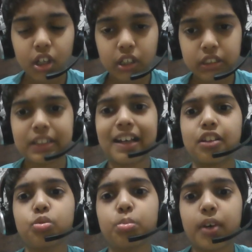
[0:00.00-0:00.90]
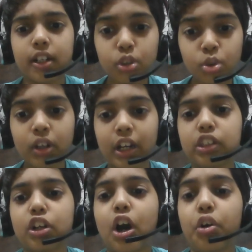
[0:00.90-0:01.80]
Yes, but you get
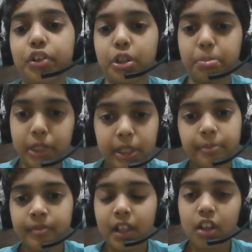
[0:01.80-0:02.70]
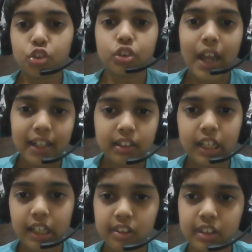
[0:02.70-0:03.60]
the counterplay. So knight
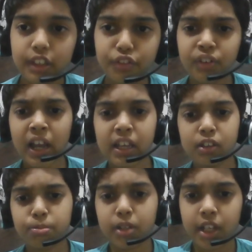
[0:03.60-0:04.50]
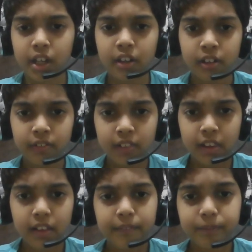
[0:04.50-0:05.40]
takes c5 is played,
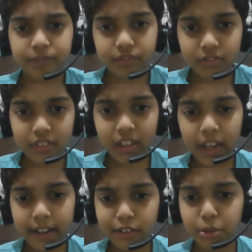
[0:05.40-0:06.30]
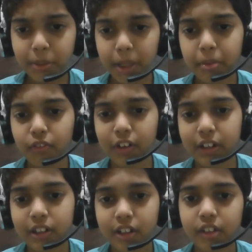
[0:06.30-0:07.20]
and you may be
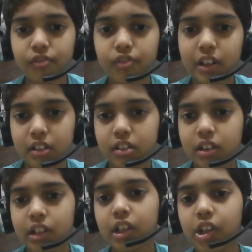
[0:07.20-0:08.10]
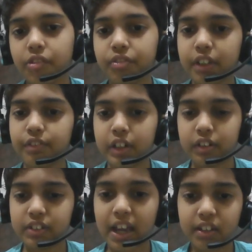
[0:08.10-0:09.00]
wondering, well, we were
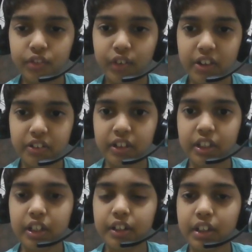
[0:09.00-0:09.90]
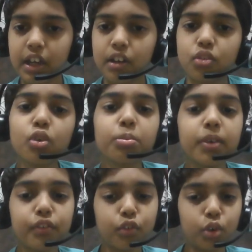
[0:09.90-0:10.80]
sacrificing an entire rook
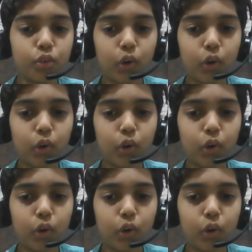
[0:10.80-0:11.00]
before.